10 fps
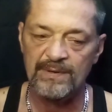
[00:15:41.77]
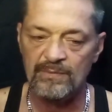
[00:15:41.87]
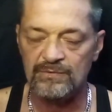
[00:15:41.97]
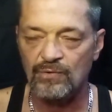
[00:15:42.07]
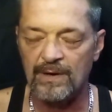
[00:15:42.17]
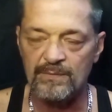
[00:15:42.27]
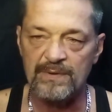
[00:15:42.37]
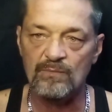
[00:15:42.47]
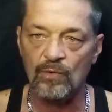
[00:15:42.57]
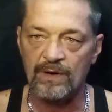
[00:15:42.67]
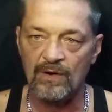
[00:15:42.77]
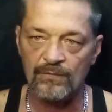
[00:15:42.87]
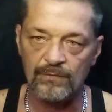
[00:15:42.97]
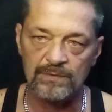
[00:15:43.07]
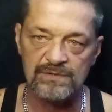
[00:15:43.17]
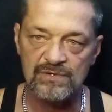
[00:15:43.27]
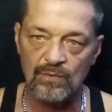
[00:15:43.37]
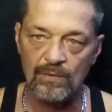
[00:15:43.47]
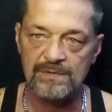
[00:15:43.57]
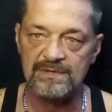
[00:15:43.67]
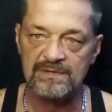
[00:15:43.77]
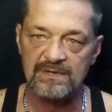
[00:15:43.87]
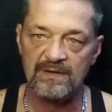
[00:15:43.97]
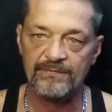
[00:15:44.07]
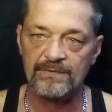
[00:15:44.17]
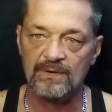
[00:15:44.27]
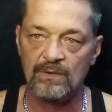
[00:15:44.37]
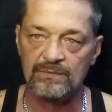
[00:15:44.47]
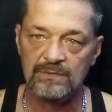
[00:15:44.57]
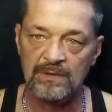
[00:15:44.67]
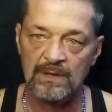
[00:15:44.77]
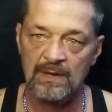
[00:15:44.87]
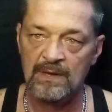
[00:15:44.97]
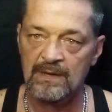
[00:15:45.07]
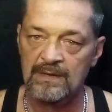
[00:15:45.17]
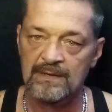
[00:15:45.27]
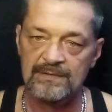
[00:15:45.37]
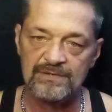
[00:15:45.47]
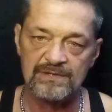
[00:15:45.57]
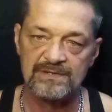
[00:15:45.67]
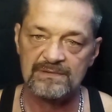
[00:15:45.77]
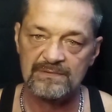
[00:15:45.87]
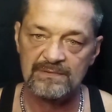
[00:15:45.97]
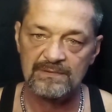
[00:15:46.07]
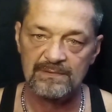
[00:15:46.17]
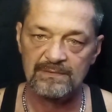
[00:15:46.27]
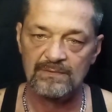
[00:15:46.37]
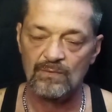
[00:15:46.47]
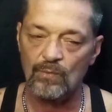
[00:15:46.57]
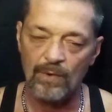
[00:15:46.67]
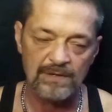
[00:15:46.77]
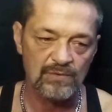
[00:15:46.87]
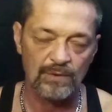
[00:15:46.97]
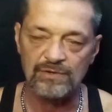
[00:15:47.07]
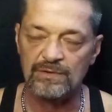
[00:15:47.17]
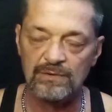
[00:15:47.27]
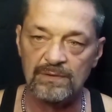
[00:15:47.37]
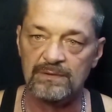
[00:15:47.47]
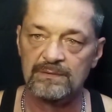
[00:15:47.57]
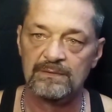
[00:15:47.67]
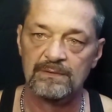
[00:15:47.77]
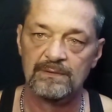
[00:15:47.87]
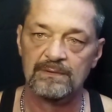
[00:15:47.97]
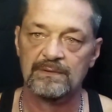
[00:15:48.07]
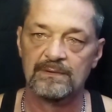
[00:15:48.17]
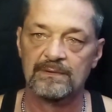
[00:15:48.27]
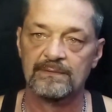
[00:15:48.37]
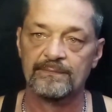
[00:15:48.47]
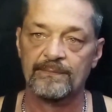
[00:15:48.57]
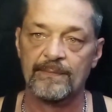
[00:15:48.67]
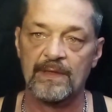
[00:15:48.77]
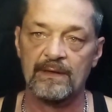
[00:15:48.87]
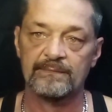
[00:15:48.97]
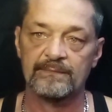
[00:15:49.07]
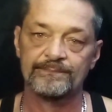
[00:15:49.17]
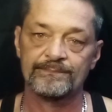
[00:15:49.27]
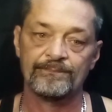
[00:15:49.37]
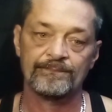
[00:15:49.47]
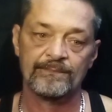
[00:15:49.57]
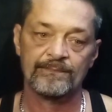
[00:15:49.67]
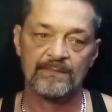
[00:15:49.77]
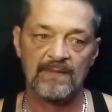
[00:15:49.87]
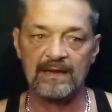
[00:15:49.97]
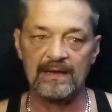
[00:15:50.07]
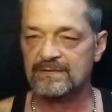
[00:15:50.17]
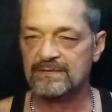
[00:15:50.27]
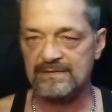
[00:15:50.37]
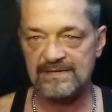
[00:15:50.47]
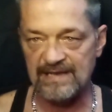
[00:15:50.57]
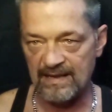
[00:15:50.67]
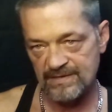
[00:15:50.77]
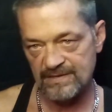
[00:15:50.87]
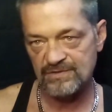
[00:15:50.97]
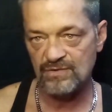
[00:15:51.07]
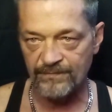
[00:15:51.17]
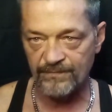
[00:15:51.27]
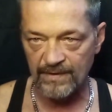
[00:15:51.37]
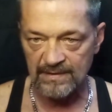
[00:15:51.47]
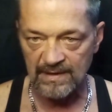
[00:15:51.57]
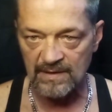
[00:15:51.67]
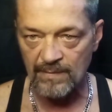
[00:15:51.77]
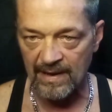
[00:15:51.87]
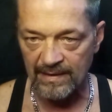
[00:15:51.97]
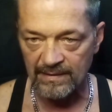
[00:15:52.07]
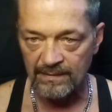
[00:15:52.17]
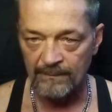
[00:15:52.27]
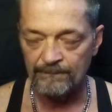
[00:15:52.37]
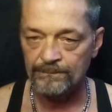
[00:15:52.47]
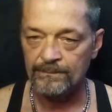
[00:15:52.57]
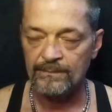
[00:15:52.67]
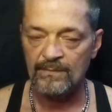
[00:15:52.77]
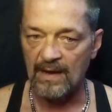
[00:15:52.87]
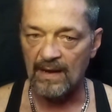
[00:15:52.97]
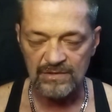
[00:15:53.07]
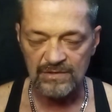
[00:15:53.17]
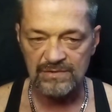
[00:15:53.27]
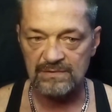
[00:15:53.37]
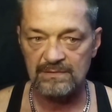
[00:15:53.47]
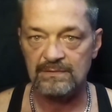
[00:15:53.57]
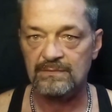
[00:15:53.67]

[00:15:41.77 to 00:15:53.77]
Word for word: people try to be more careful in stores and stuff you know just watch what you're doing um, I ain't saying this to offend anybody. I just